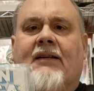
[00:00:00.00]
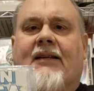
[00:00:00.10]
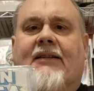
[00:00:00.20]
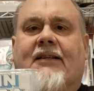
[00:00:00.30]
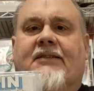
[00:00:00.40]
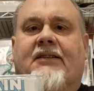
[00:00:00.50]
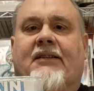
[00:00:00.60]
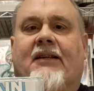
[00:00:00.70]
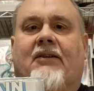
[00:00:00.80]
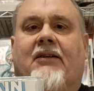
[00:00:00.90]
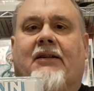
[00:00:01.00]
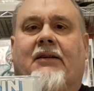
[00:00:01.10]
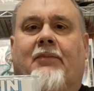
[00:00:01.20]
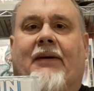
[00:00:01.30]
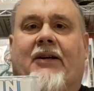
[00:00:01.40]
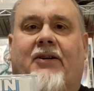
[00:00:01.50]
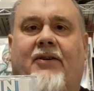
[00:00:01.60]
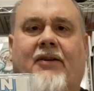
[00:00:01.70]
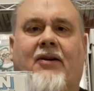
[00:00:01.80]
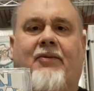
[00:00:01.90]
Get this in there a little better.
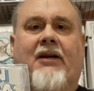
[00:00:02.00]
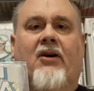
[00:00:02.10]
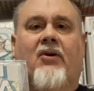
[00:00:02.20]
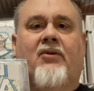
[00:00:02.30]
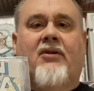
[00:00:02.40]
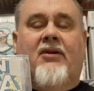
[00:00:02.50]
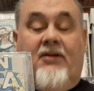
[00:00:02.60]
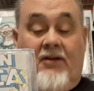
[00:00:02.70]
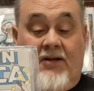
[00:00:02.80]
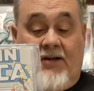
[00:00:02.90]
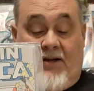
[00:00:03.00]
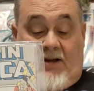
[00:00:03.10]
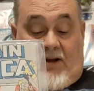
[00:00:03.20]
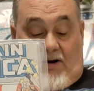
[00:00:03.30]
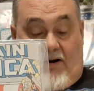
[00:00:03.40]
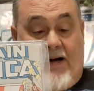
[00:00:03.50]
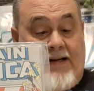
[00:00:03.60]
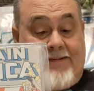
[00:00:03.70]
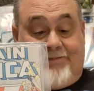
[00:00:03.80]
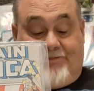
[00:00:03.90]
There we go. All right.